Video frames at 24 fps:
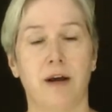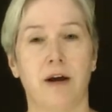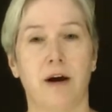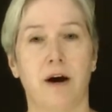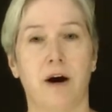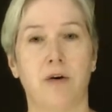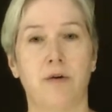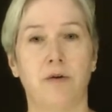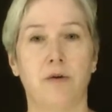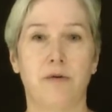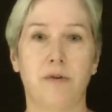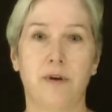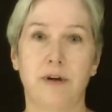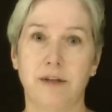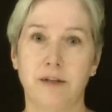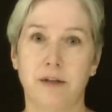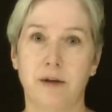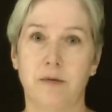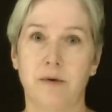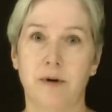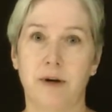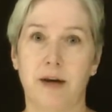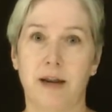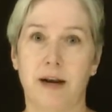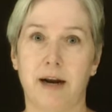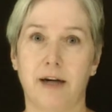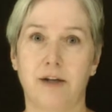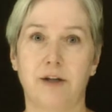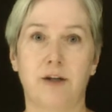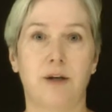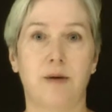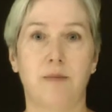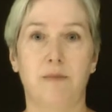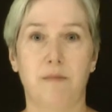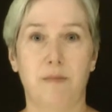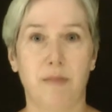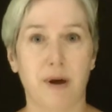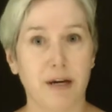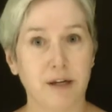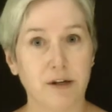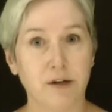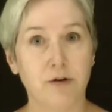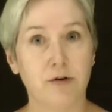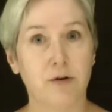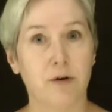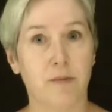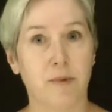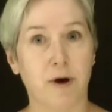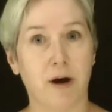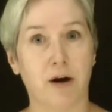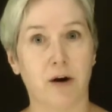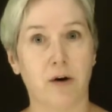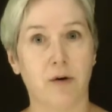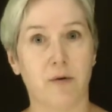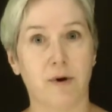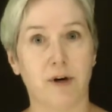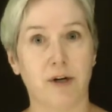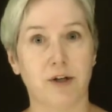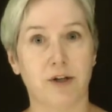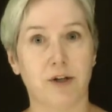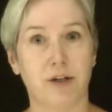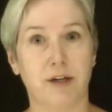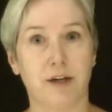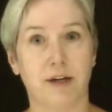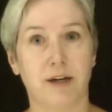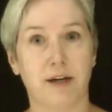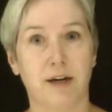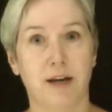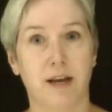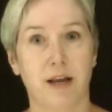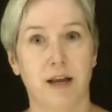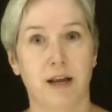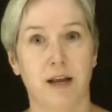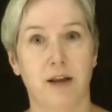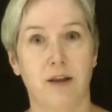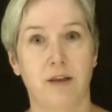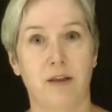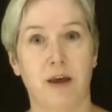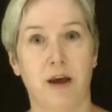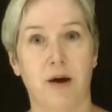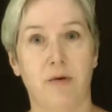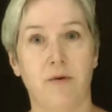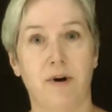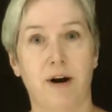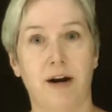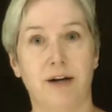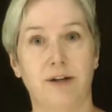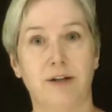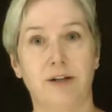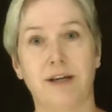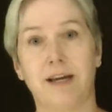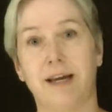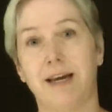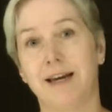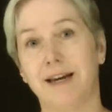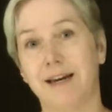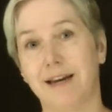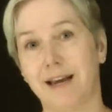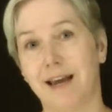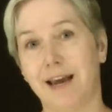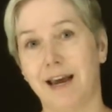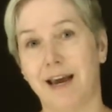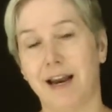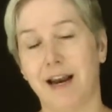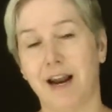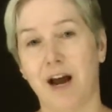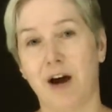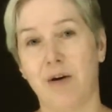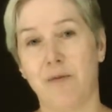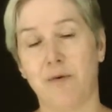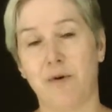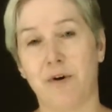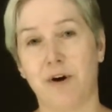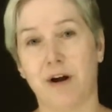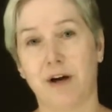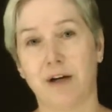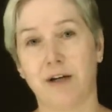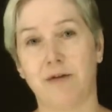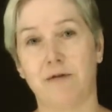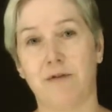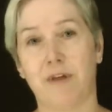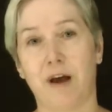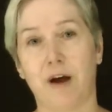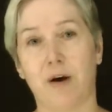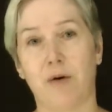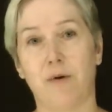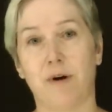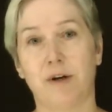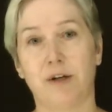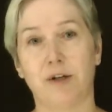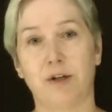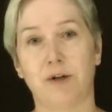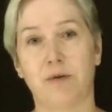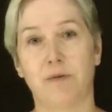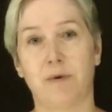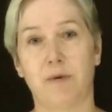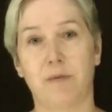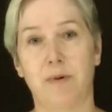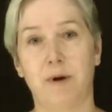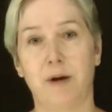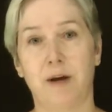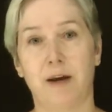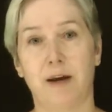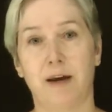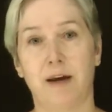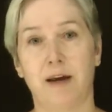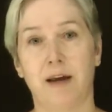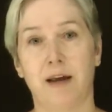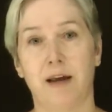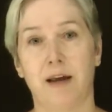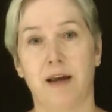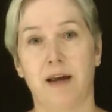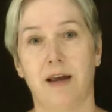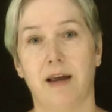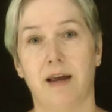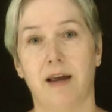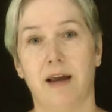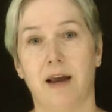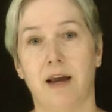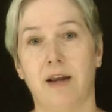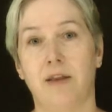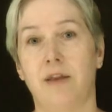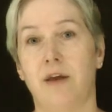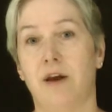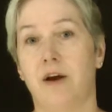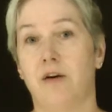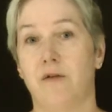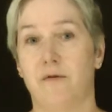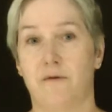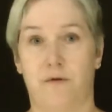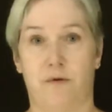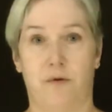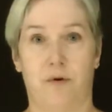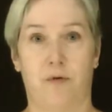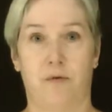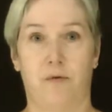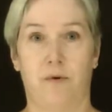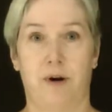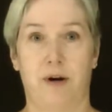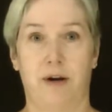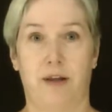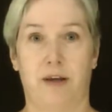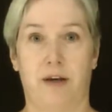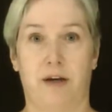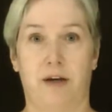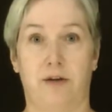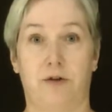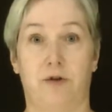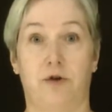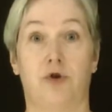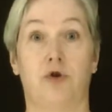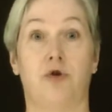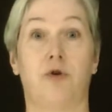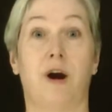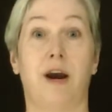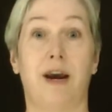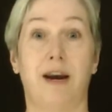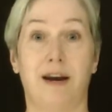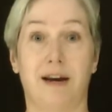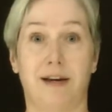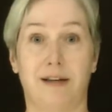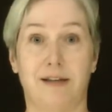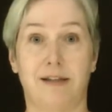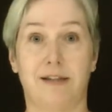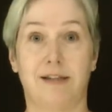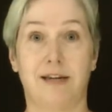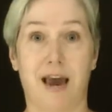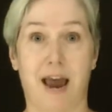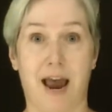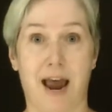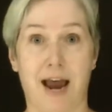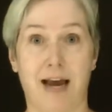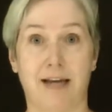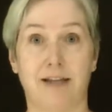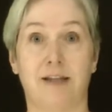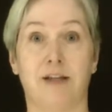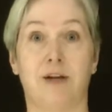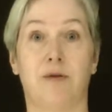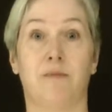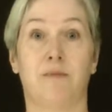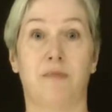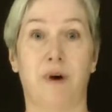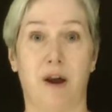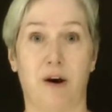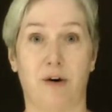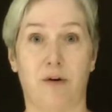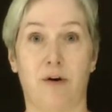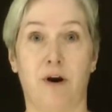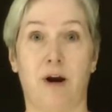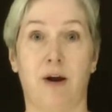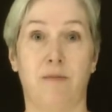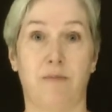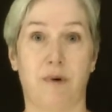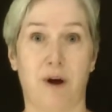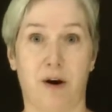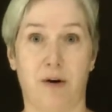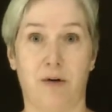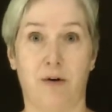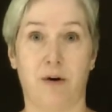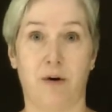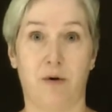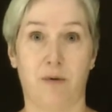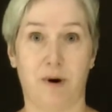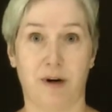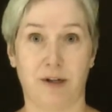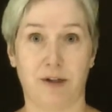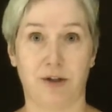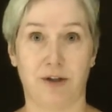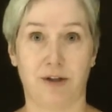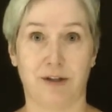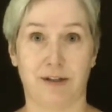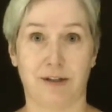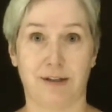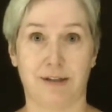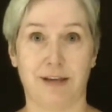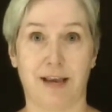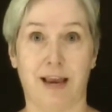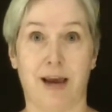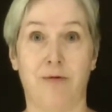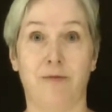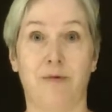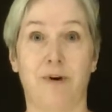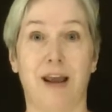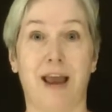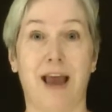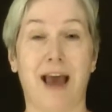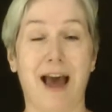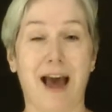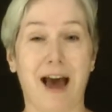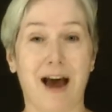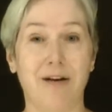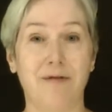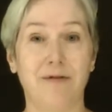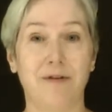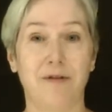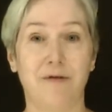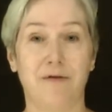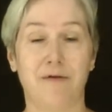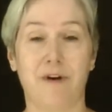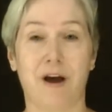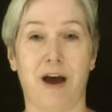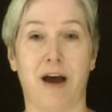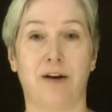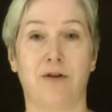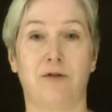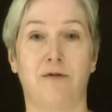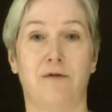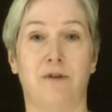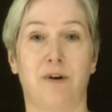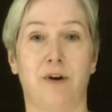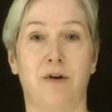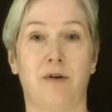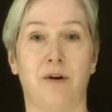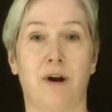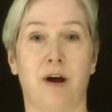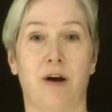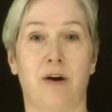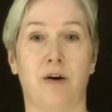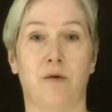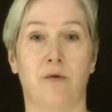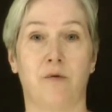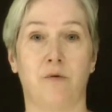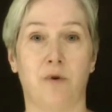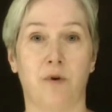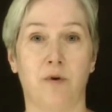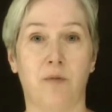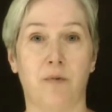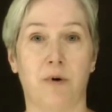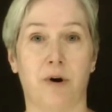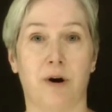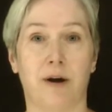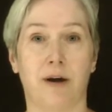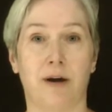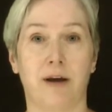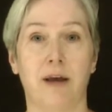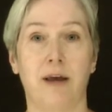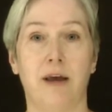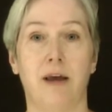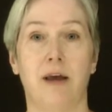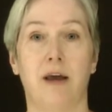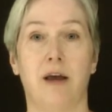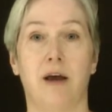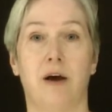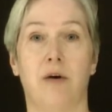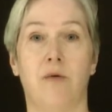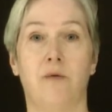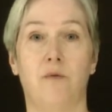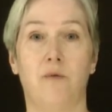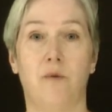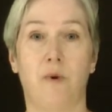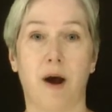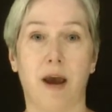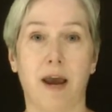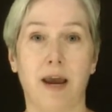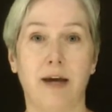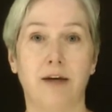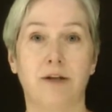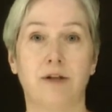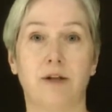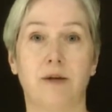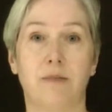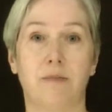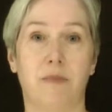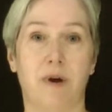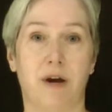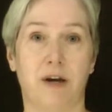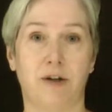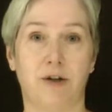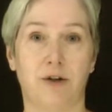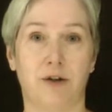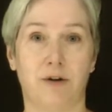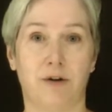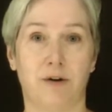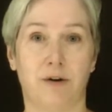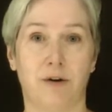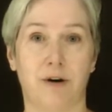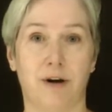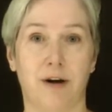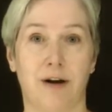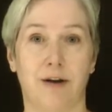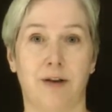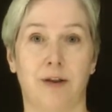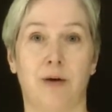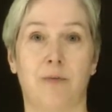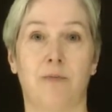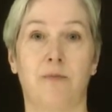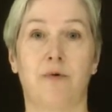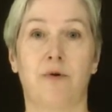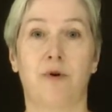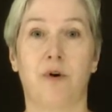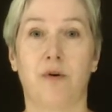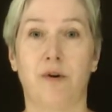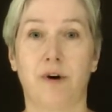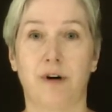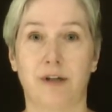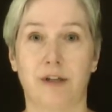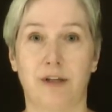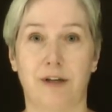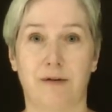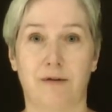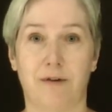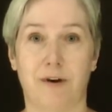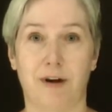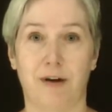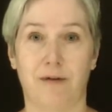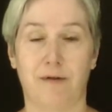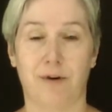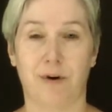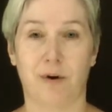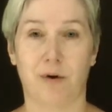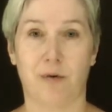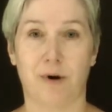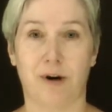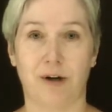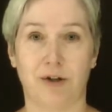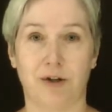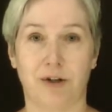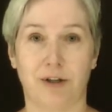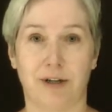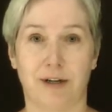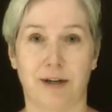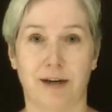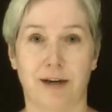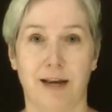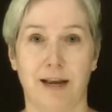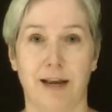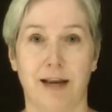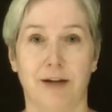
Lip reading: are there things that we could actually measure about a question that would actually indicate how productive that question would be, and therefore really train us to ask better and better at questions? And we have in fact figured out a rubric, a way to measure the productivity of your question.